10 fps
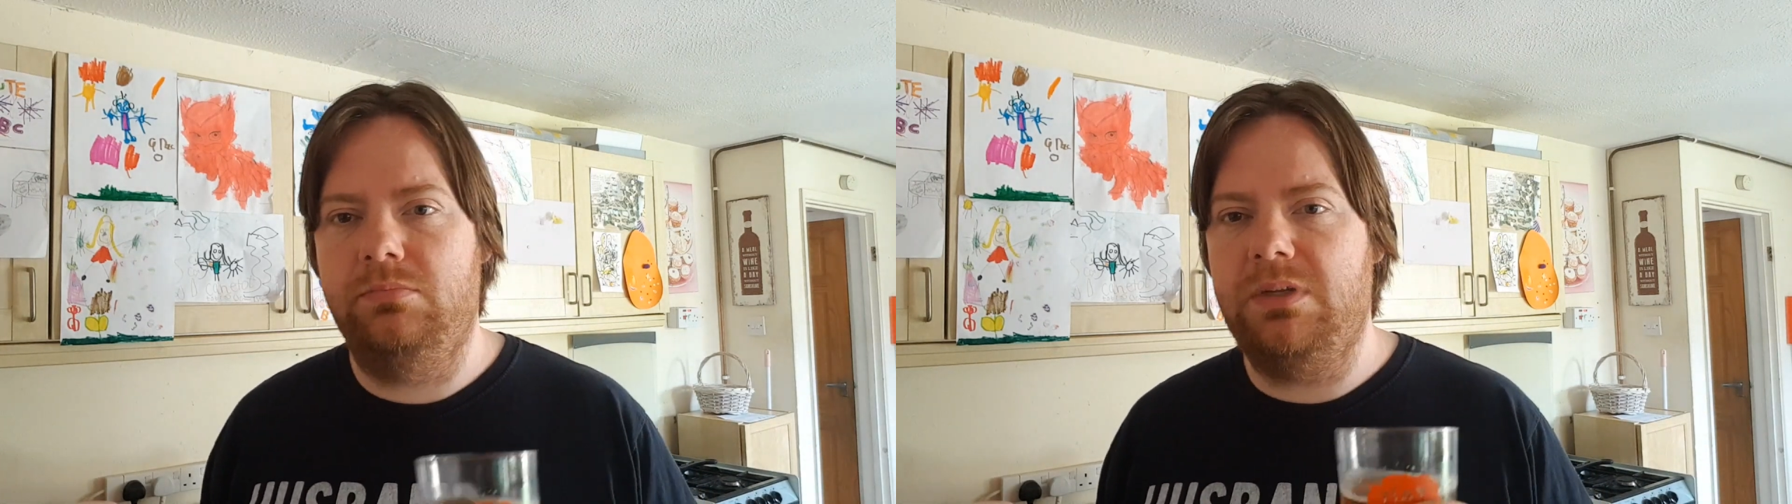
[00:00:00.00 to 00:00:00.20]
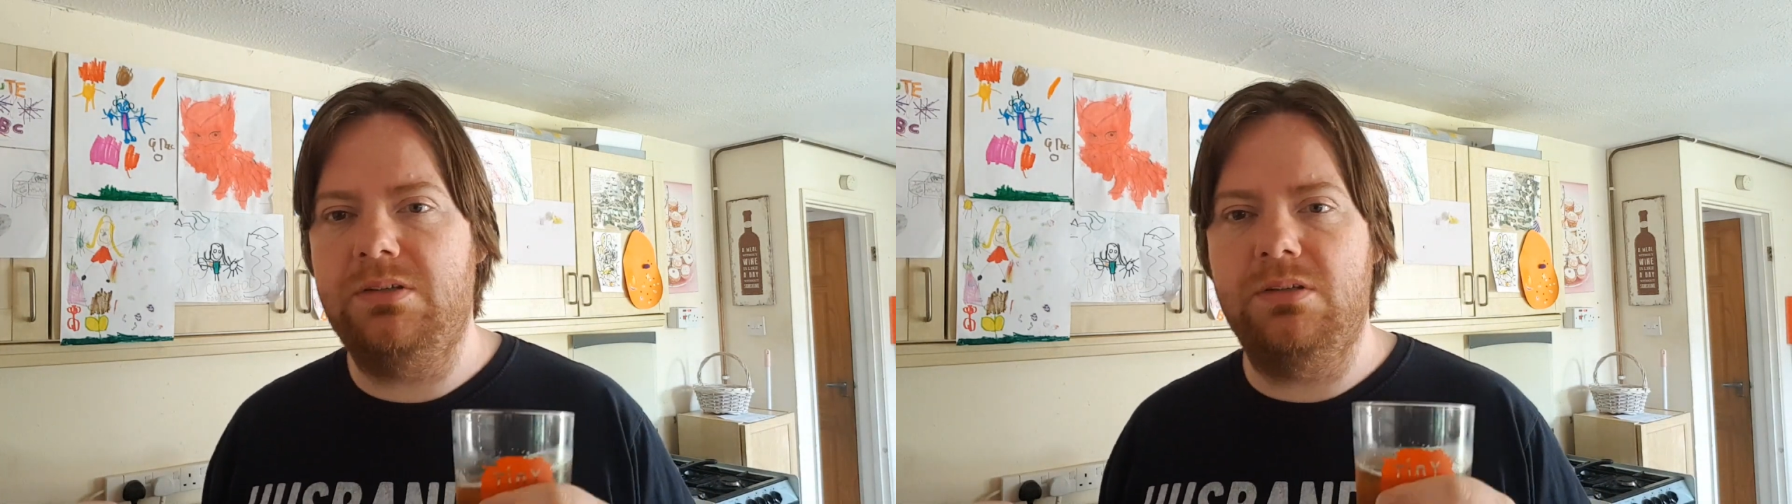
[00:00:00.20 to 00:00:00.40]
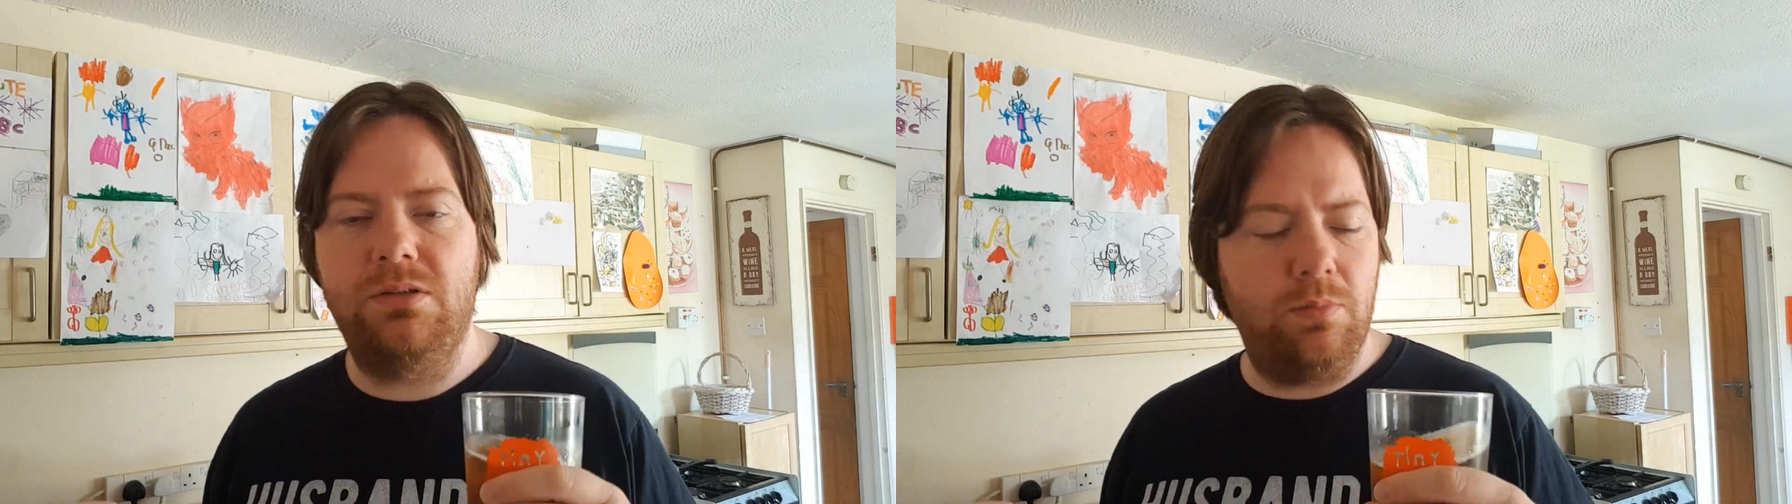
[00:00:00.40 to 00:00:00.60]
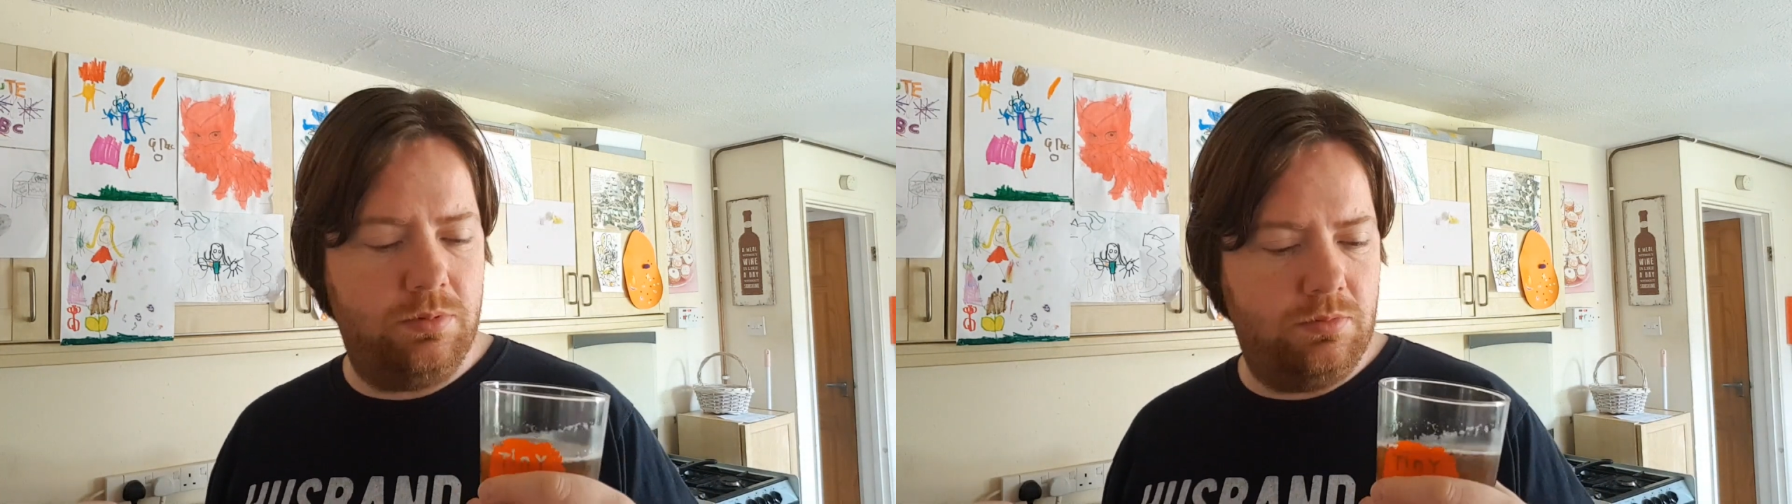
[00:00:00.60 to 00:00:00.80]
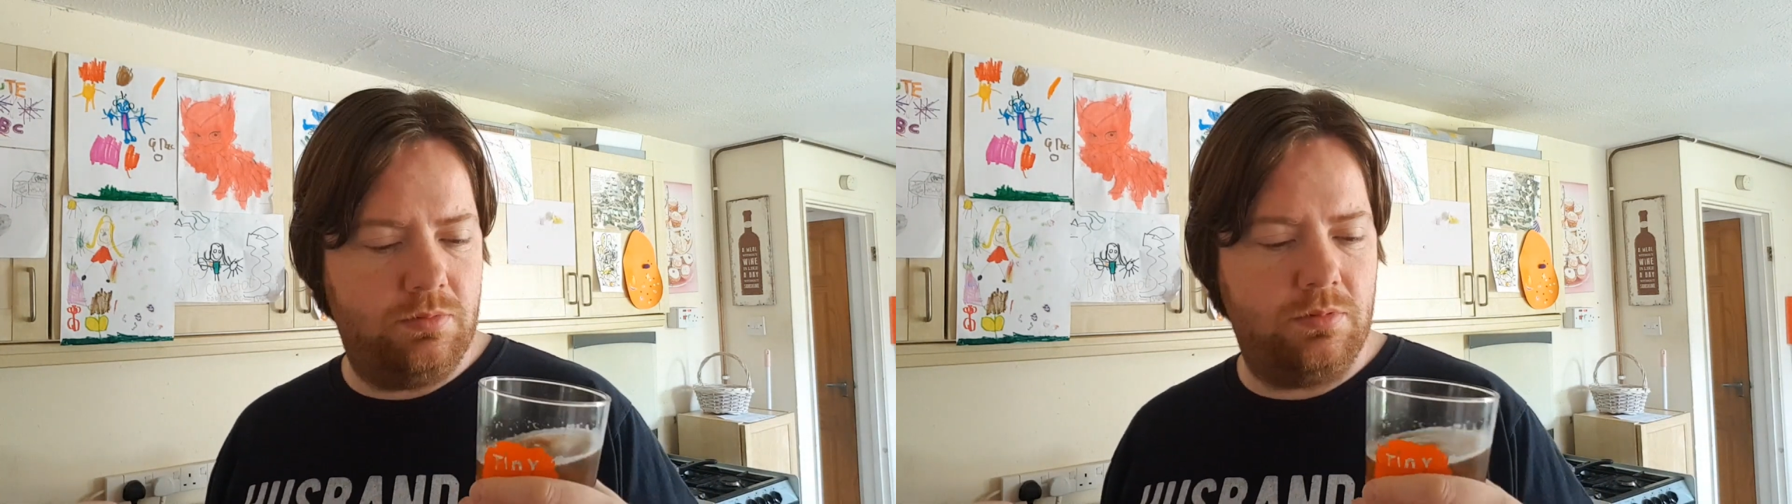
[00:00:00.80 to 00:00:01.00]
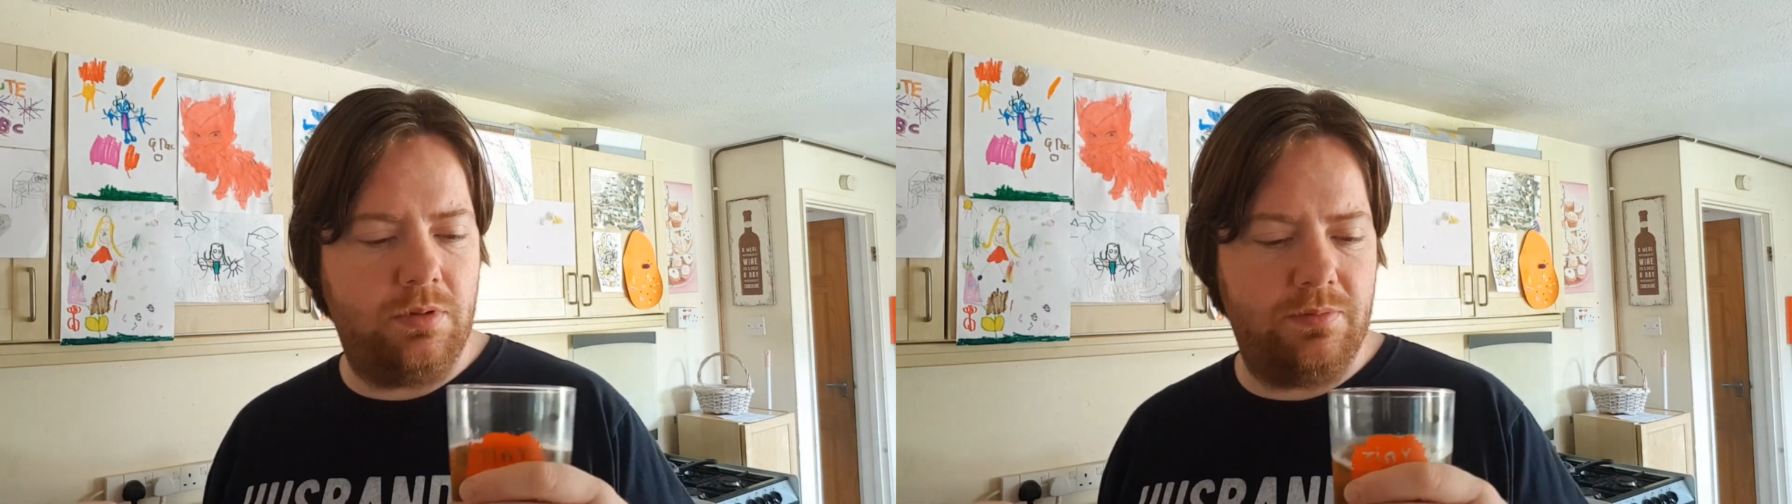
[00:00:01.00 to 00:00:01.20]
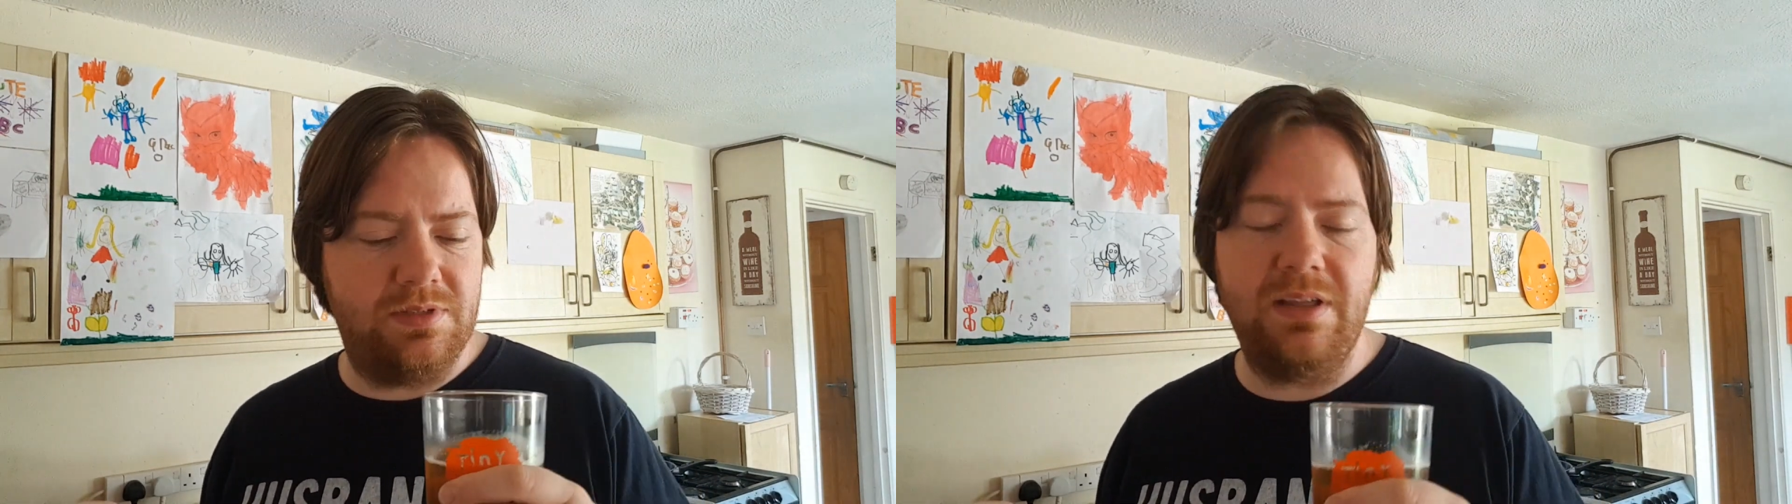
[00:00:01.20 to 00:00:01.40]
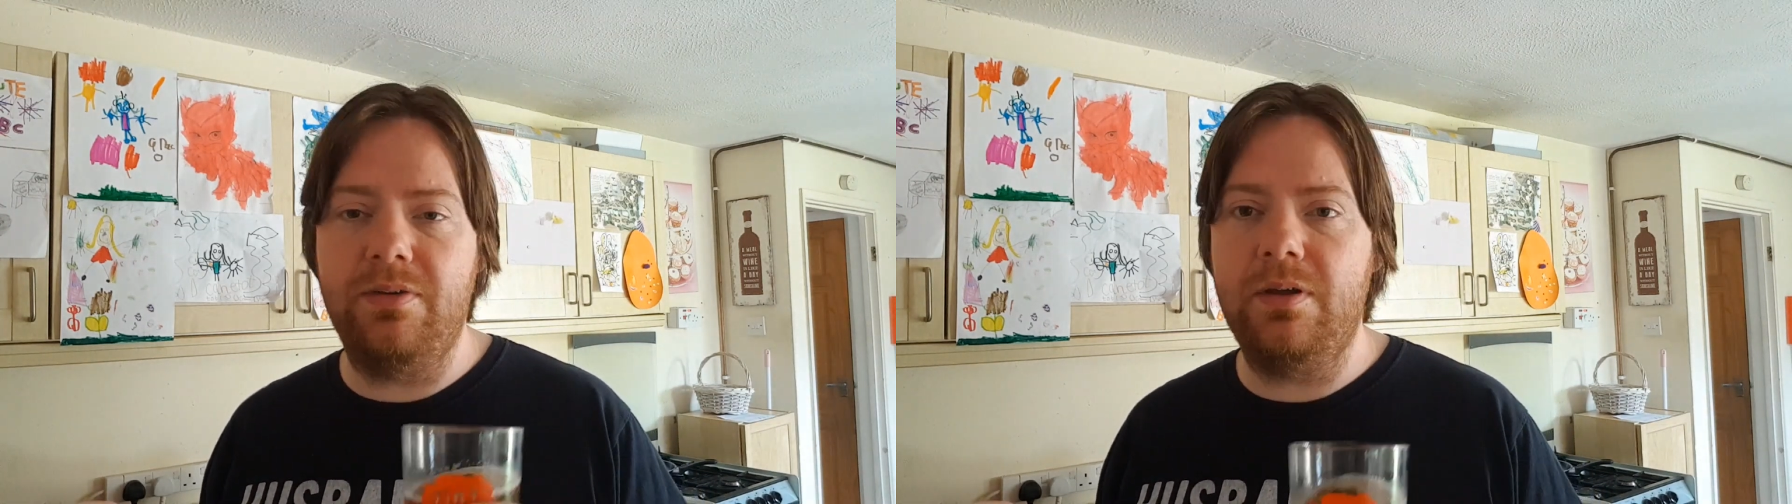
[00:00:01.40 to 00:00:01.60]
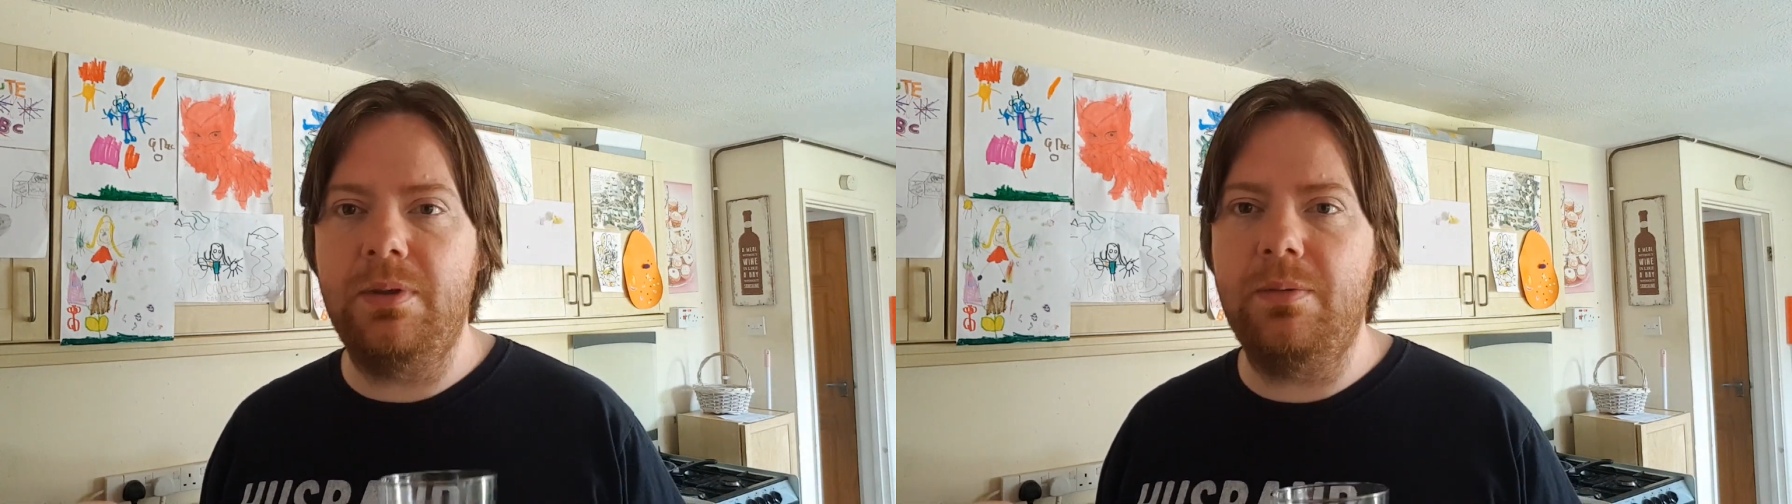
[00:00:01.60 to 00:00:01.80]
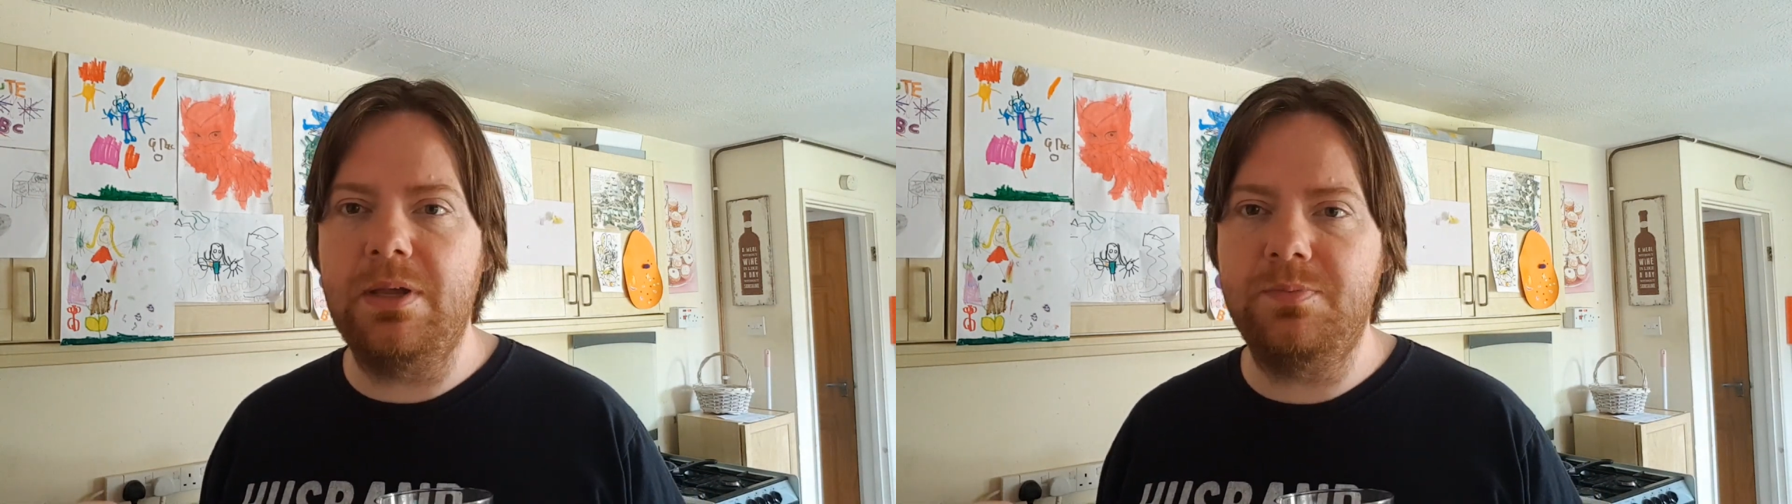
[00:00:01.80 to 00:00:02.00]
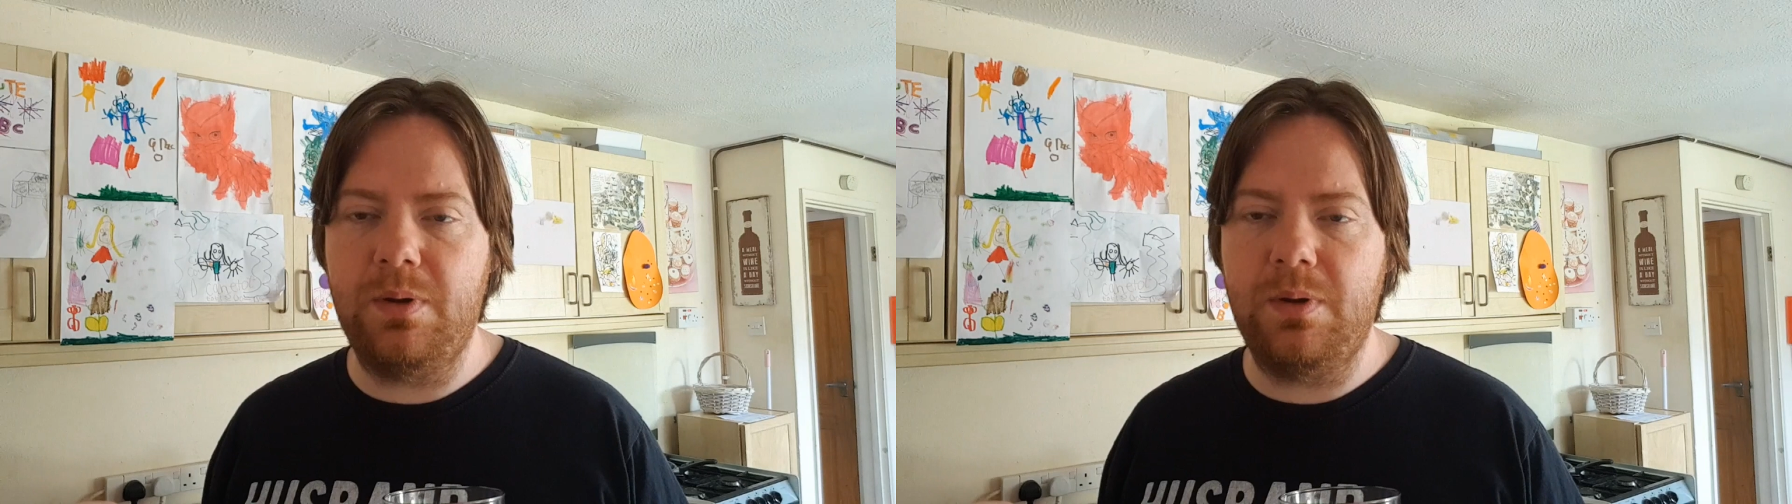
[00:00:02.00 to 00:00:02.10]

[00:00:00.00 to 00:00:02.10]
Does the job. It's never going to be the best